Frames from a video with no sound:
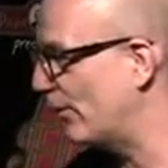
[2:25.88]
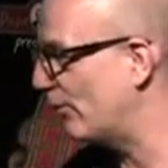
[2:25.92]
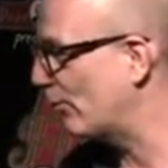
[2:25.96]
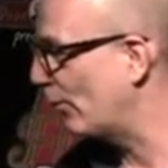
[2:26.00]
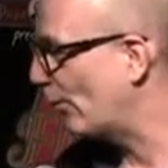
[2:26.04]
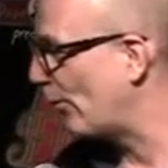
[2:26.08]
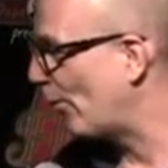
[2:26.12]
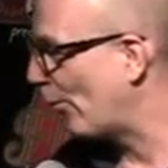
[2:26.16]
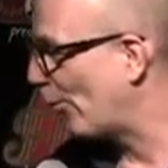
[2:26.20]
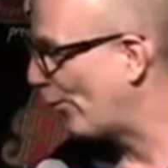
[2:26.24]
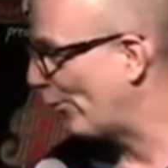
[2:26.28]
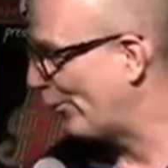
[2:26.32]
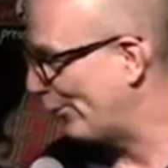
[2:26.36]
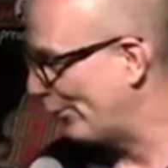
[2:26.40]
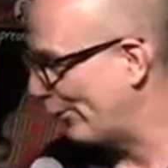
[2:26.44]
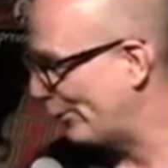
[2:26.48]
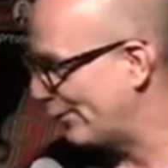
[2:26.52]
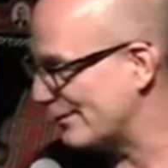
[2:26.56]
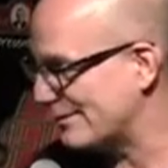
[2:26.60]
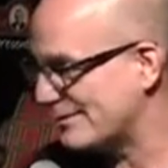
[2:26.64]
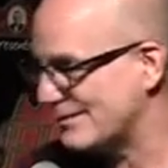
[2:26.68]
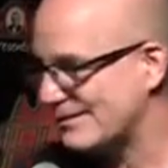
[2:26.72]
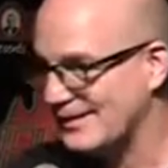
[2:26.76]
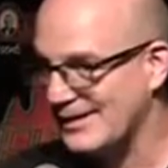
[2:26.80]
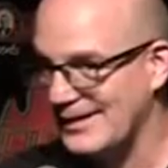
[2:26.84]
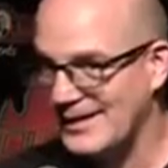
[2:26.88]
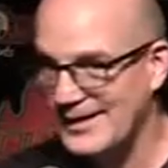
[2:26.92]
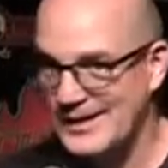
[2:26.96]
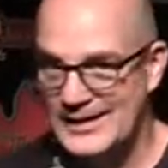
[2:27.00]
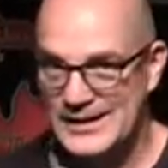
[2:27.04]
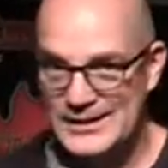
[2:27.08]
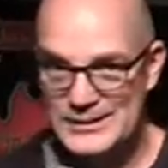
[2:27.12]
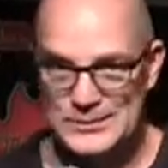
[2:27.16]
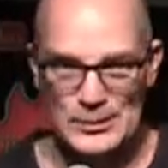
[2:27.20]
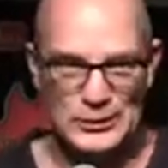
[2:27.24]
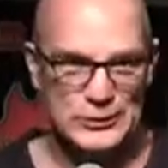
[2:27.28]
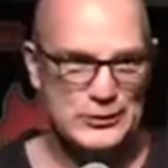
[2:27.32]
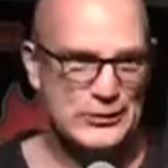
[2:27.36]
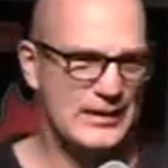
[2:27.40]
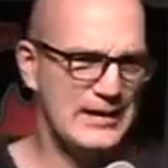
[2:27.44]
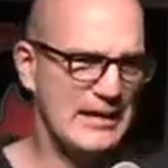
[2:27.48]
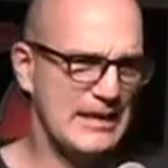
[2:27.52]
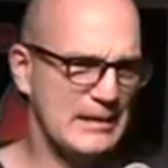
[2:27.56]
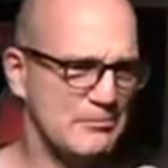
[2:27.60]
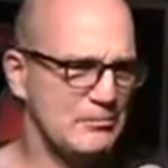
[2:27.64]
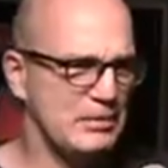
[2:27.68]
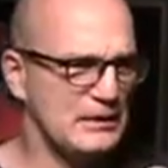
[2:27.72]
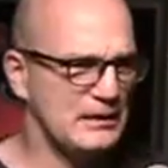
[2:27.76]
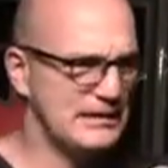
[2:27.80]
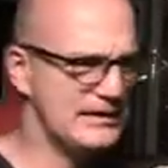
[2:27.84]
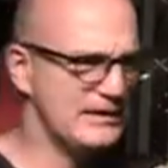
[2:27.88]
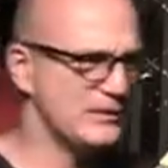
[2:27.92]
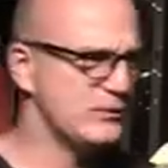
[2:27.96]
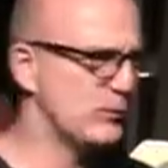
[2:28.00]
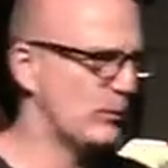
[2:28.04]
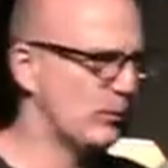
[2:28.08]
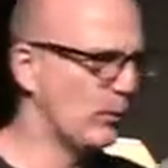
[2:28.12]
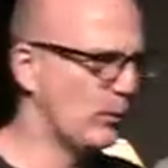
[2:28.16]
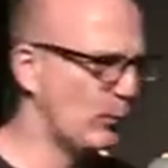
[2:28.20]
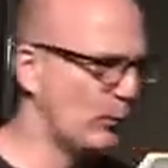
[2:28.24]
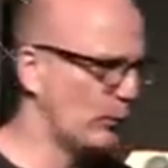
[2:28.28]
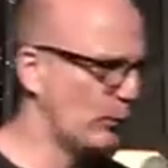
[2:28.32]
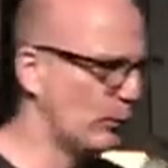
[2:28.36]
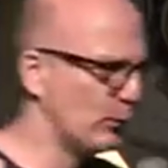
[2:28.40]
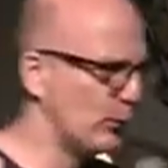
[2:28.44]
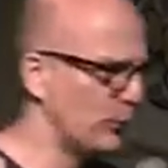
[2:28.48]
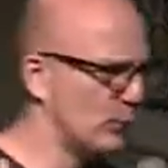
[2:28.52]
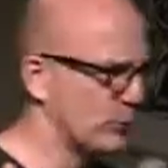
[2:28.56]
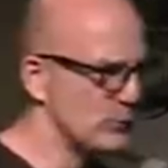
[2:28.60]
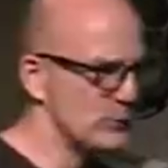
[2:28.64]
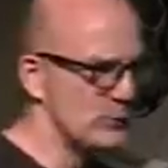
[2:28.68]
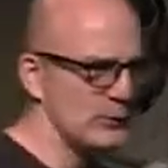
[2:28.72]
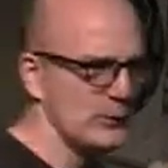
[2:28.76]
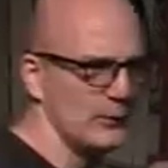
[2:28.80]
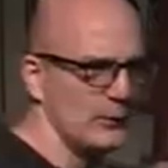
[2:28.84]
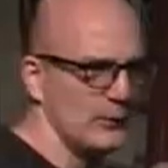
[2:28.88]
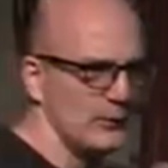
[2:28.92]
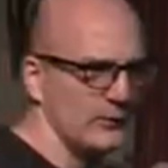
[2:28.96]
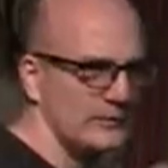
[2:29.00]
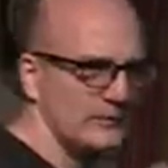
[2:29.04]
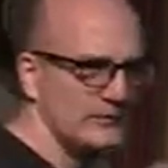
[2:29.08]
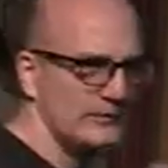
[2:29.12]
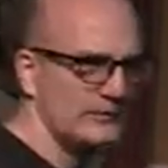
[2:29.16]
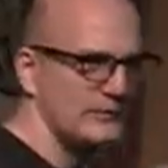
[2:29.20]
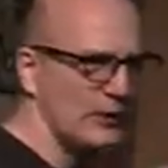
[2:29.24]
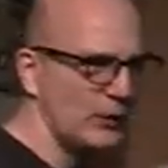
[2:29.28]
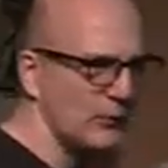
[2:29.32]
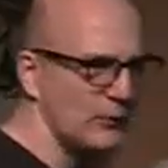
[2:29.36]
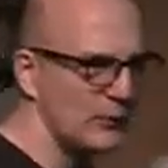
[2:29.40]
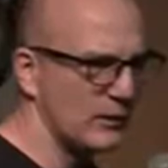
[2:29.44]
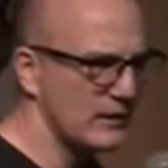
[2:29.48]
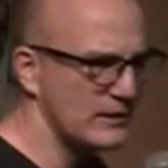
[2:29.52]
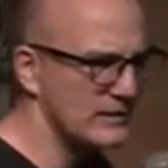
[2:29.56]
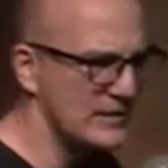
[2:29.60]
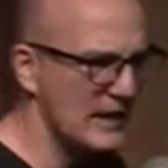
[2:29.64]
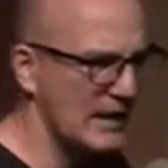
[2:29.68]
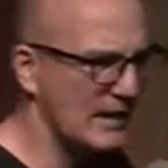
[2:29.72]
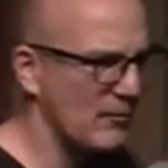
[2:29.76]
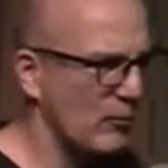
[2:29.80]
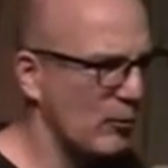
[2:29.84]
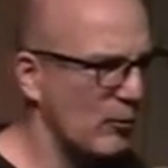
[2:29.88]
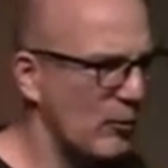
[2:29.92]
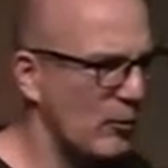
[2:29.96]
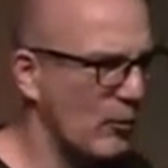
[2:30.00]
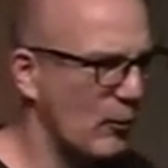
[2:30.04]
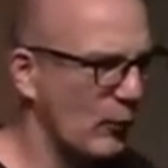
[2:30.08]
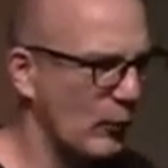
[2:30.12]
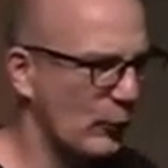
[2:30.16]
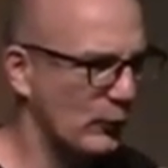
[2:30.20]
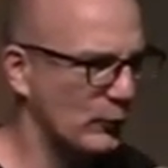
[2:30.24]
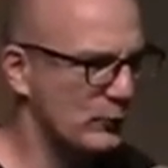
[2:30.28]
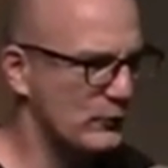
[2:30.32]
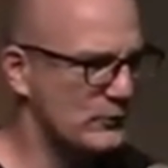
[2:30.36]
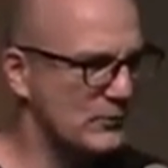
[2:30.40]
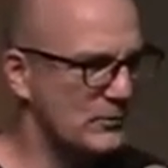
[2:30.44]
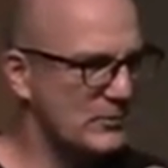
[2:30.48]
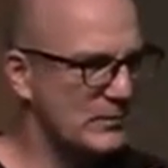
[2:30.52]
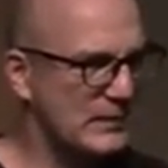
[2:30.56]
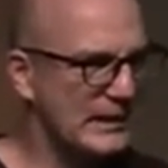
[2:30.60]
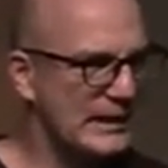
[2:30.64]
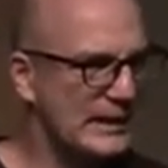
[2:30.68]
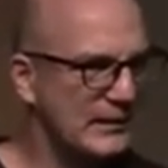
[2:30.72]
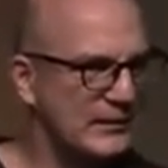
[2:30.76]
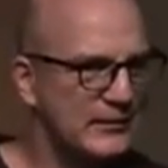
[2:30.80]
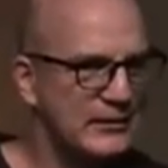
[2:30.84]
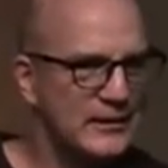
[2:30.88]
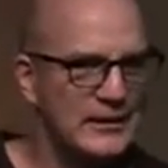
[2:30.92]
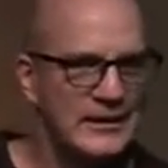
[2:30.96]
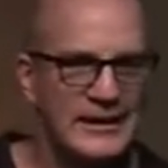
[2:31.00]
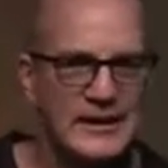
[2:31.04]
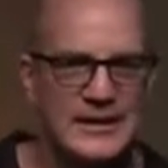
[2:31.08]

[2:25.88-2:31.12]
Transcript: with reporters, especially like police reporters or general assignment reporters, of being